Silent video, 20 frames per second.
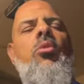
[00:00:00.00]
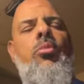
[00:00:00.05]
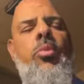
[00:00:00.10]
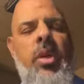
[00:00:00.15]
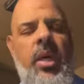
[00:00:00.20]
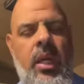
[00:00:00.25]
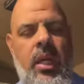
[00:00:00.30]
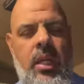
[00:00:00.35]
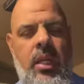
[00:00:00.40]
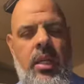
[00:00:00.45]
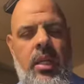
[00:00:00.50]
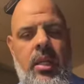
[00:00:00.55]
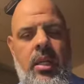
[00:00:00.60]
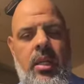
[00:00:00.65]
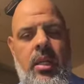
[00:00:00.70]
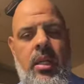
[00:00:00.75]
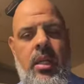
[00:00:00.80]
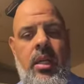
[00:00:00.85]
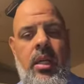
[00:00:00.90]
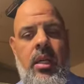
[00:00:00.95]

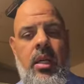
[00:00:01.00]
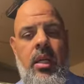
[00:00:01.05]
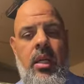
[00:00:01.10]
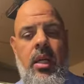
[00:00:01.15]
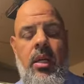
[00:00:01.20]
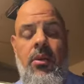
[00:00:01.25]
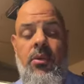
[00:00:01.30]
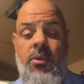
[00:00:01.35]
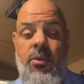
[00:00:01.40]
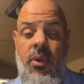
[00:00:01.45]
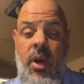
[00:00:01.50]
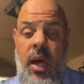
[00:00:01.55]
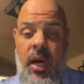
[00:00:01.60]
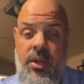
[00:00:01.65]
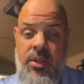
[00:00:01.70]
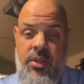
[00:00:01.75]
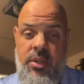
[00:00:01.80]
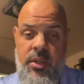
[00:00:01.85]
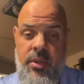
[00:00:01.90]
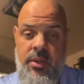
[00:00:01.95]
repeated
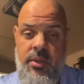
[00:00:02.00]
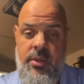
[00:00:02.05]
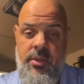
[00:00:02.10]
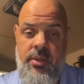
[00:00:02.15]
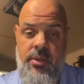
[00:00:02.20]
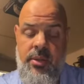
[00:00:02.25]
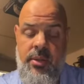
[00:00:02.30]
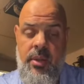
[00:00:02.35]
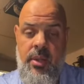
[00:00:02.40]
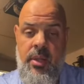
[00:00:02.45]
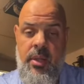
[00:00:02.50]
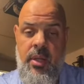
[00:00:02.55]
infractions